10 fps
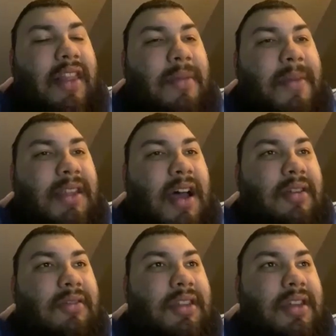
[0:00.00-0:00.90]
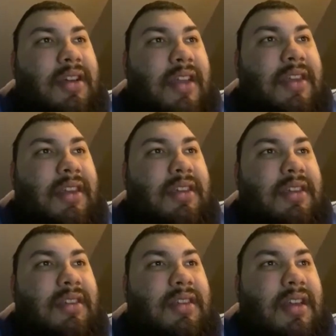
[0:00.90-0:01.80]
like McDonald here. I
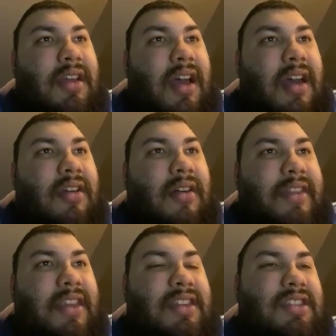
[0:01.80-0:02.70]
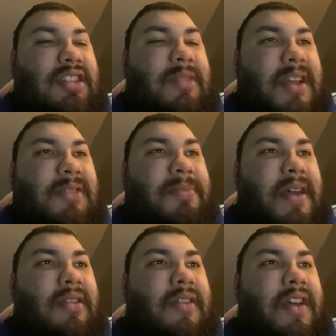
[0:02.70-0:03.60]
don't know. Yeah. I think he's just a
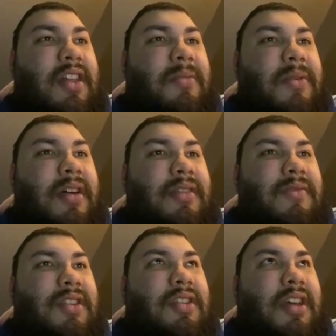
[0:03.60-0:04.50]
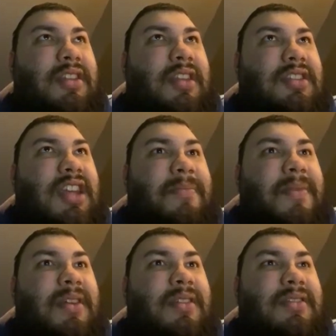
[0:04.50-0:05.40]
player available, and when you're like the
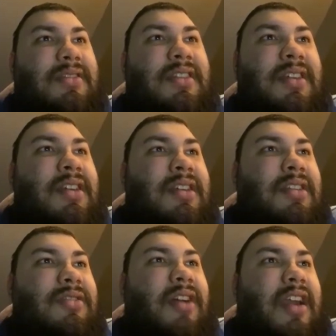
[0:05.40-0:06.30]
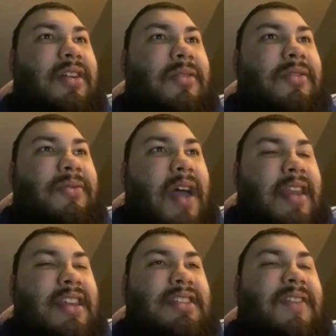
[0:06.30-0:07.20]
champions, you got to go with.
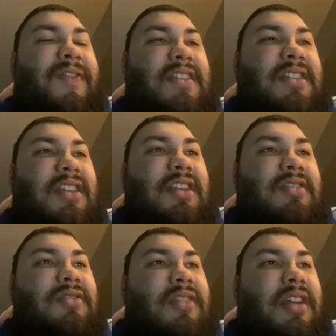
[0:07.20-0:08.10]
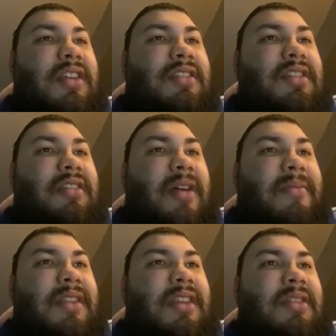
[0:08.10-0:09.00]
And he fits a need too. They need D
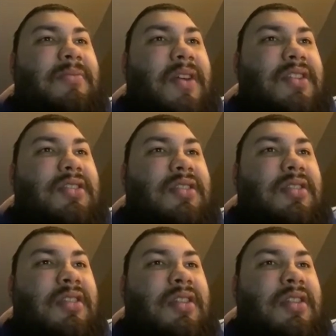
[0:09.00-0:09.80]
linemen. They need pressure.